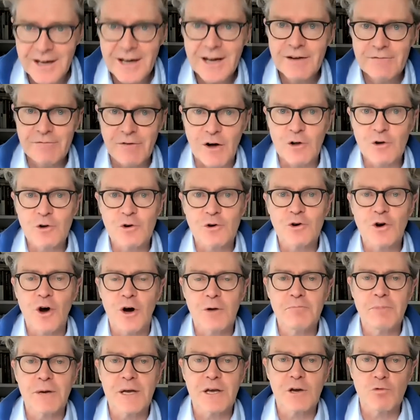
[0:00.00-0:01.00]
vulgar not
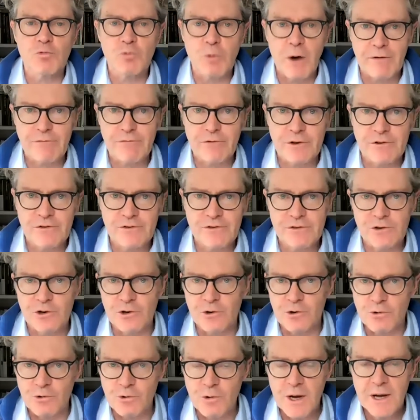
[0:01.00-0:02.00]
being a reference
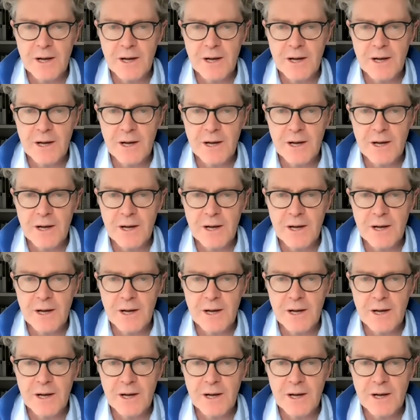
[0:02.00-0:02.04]
to